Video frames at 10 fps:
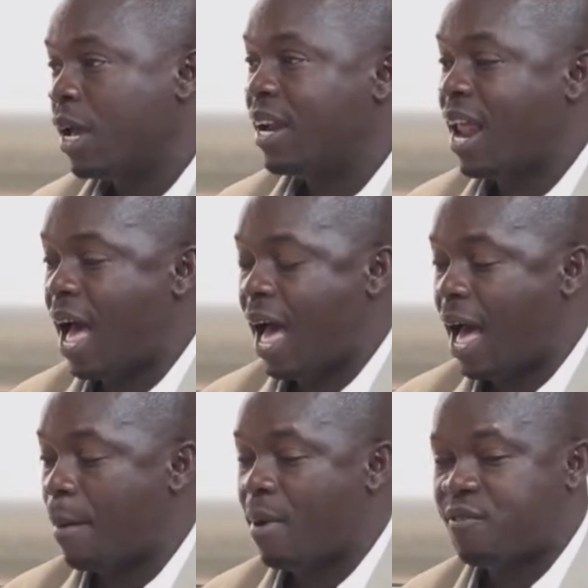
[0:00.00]

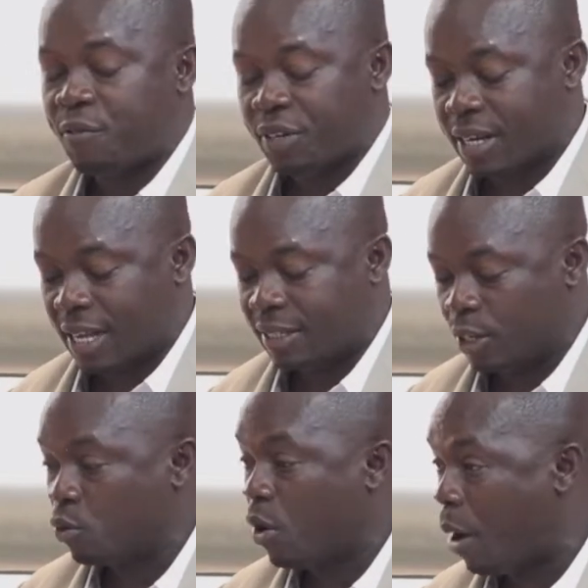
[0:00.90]
na ma fa fidike sie
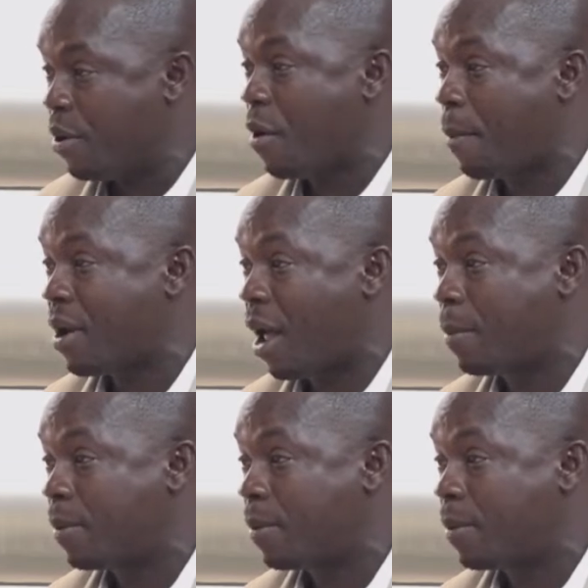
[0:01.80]
so are we wrapping up